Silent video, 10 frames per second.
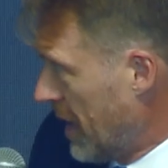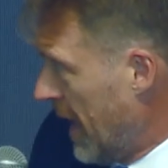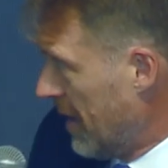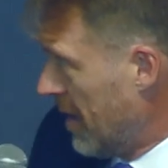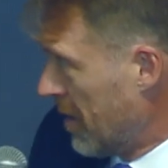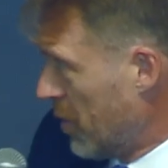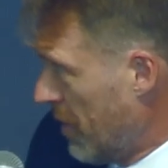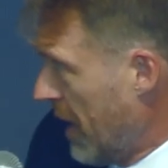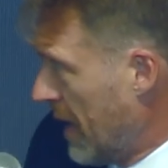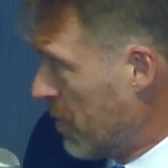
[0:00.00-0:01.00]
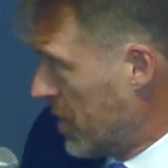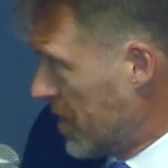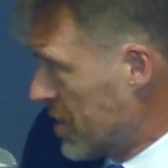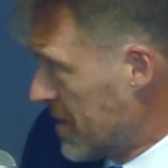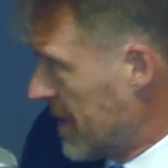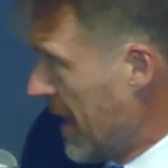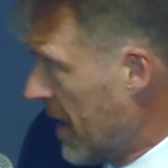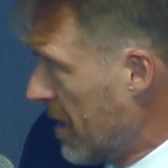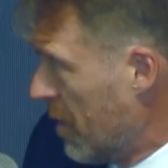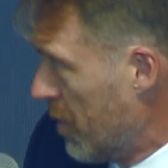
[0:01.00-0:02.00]
dialogue we've had with the
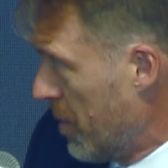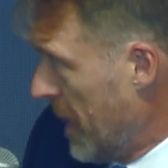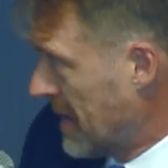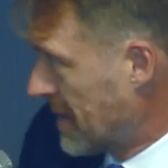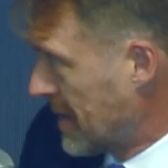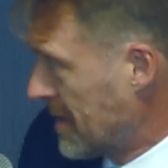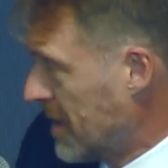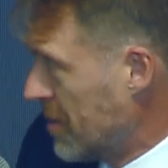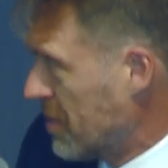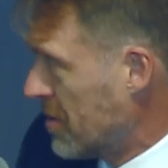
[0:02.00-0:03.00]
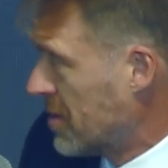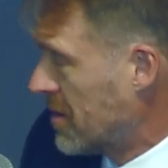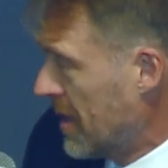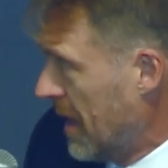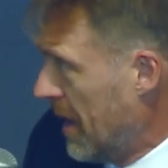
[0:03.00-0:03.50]
GCAA over the past 6 years.